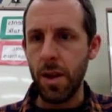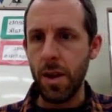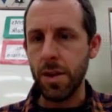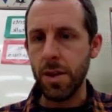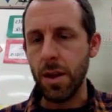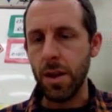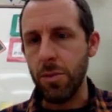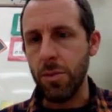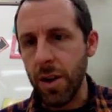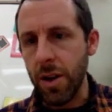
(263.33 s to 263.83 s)
It's
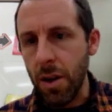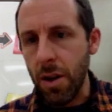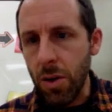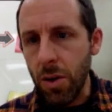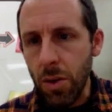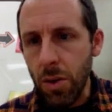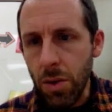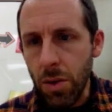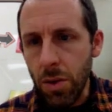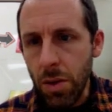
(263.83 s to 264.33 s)
going to bring our
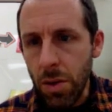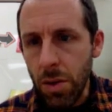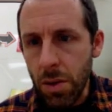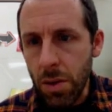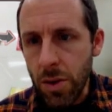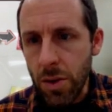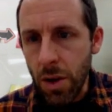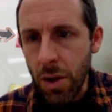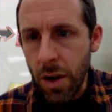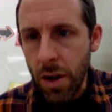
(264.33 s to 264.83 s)

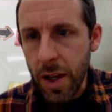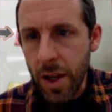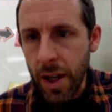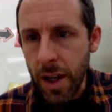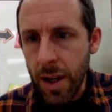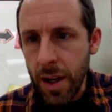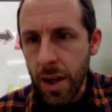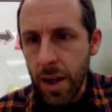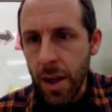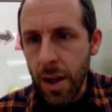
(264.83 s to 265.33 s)
whole drawing
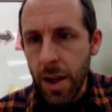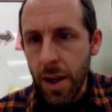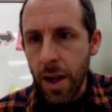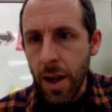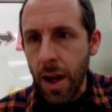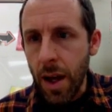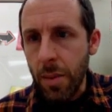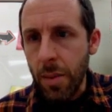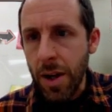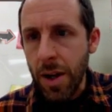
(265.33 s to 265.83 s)
in.
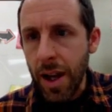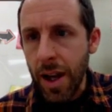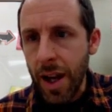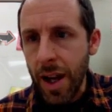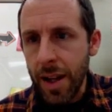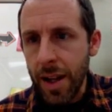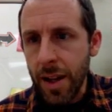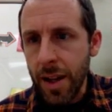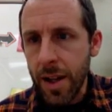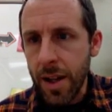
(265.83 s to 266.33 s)
I'm going to
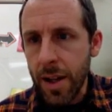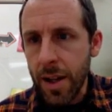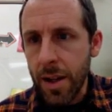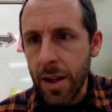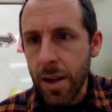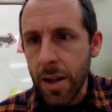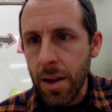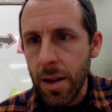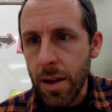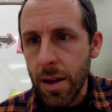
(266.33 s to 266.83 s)
highlight
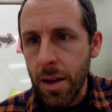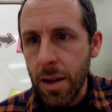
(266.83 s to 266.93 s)
it